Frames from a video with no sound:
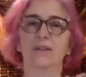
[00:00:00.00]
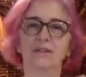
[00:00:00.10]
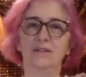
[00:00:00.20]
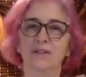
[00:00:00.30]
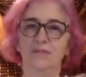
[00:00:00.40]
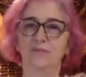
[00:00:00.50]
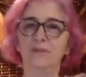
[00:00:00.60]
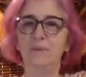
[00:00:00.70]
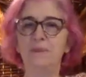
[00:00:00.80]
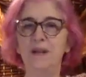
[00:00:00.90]
just
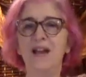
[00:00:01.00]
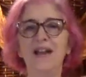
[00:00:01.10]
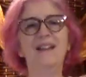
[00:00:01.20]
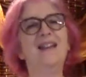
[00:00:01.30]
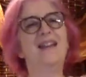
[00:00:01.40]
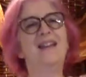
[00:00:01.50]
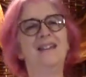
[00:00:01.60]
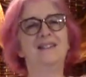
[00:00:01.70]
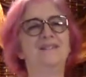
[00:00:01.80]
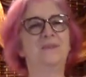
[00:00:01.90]
flip it on and
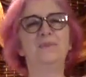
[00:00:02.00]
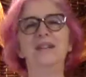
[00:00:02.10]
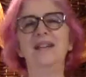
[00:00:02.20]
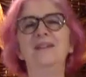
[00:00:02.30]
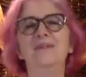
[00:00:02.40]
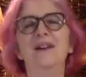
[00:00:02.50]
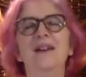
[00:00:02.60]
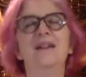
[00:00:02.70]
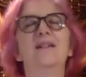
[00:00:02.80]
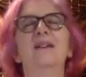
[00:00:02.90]
do it anyway
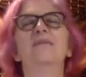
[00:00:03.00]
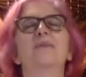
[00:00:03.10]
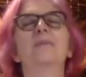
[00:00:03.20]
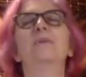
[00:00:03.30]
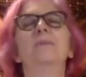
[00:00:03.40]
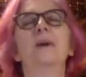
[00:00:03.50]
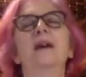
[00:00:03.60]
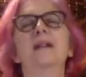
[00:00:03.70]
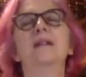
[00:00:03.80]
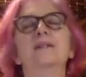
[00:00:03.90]
from your bed
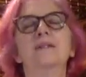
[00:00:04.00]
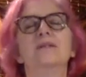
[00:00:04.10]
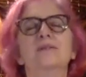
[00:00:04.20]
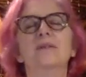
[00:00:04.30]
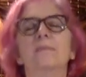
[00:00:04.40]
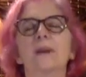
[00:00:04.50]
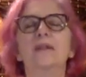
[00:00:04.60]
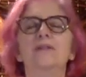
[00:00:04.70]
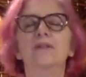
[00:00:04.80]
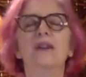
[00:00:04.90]
and just do the best
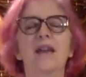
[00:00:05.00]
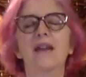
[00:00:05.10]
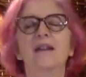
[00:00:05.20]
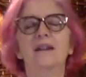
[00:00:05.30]
you can.